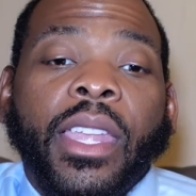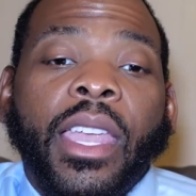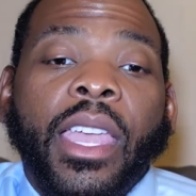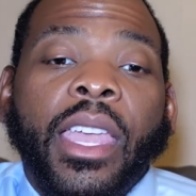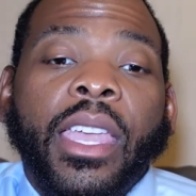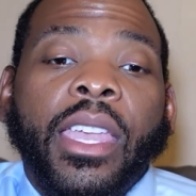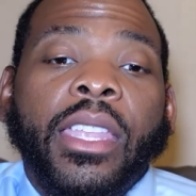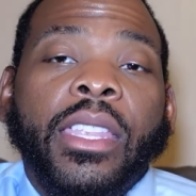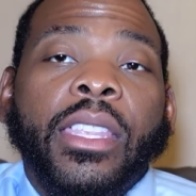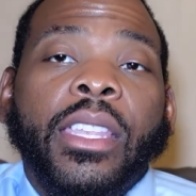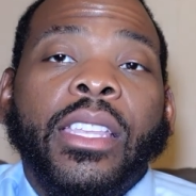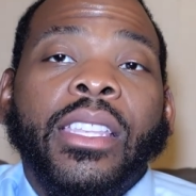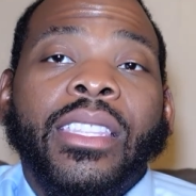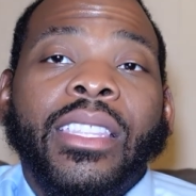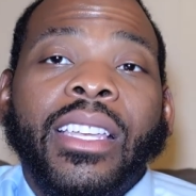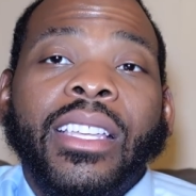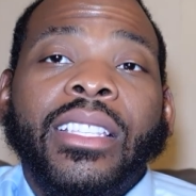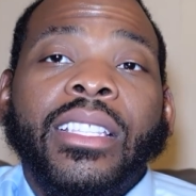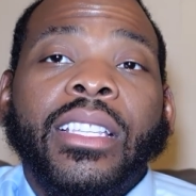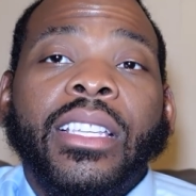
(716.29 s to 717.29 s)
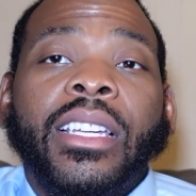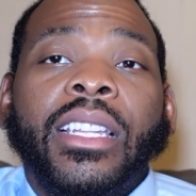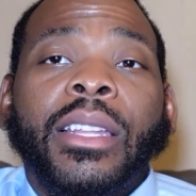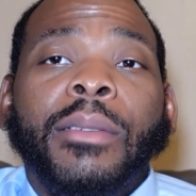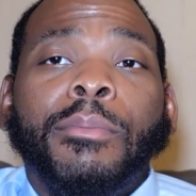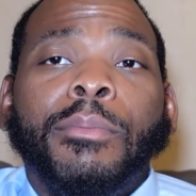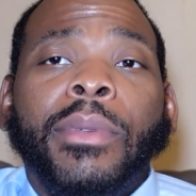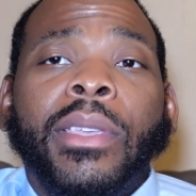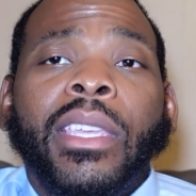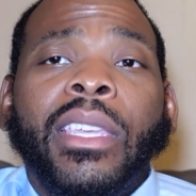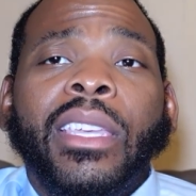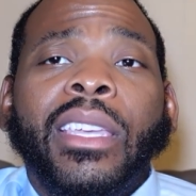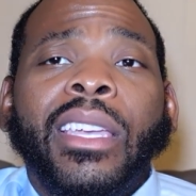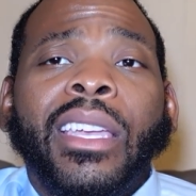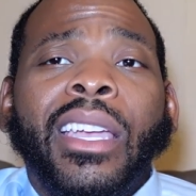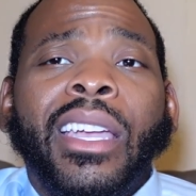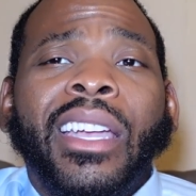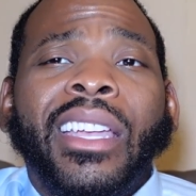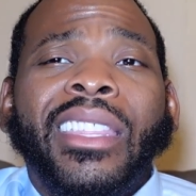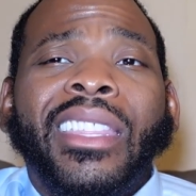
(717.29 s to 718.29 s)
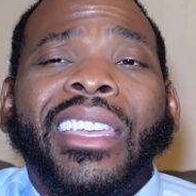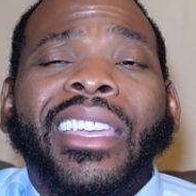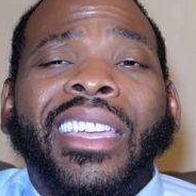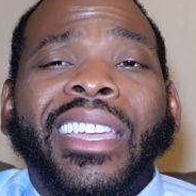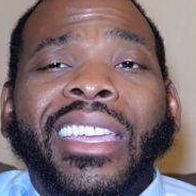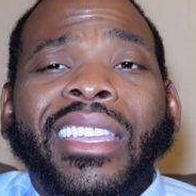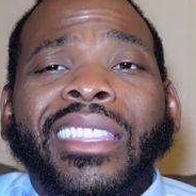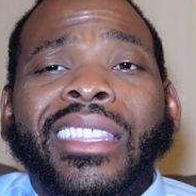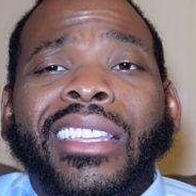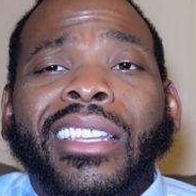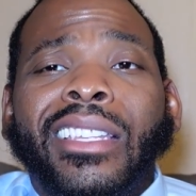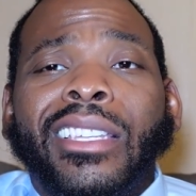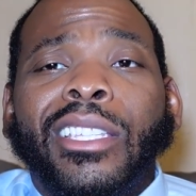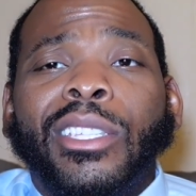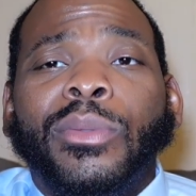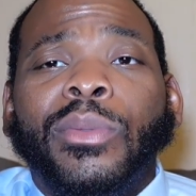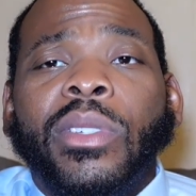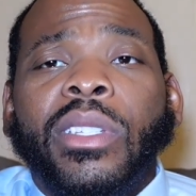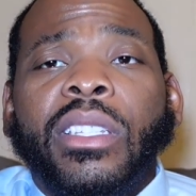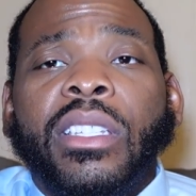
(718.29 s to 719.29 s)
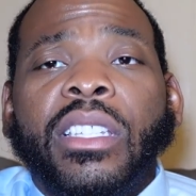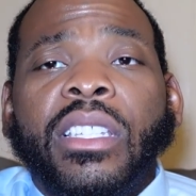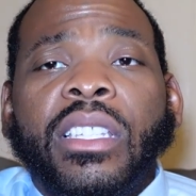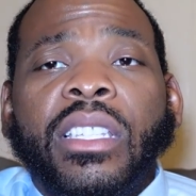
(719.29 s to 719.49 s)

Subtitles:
And that's going to be the end of this one.